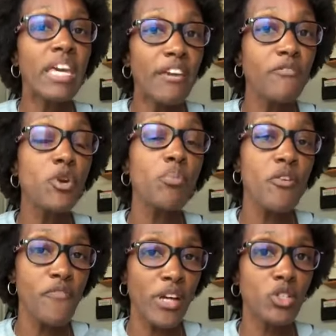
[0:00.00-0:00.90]
if your
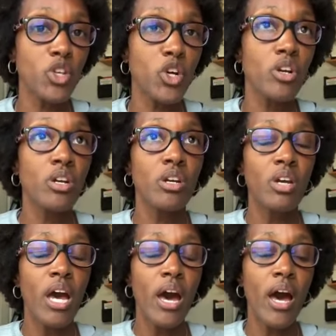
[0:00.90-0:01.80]
professor
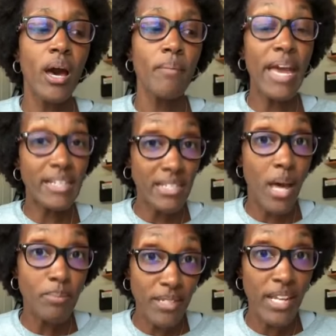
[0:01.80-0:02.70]

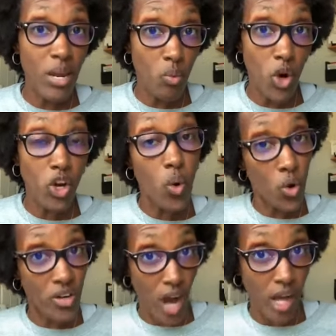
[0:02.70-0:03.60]
accepts late work
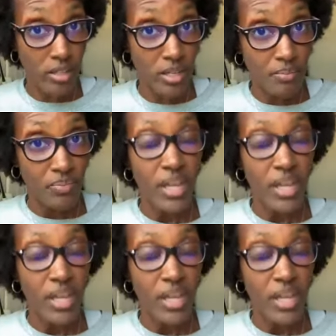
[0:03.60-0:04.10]
or not,